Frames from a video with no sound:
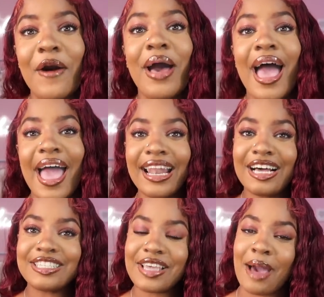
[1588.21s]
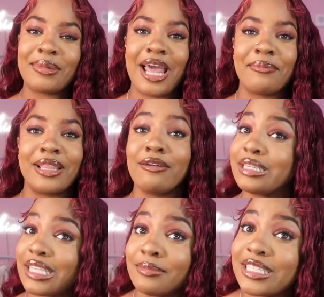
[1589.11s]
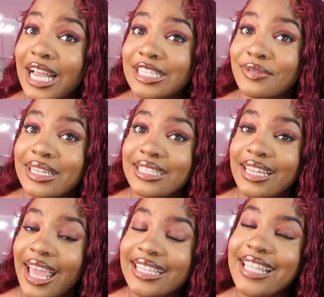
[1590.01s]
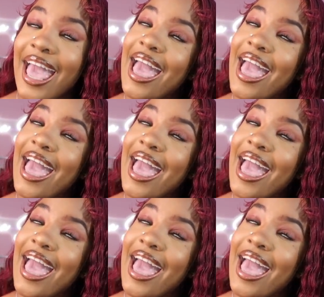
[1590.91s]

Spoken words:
And also comment down below and tell me what you guys want to see next.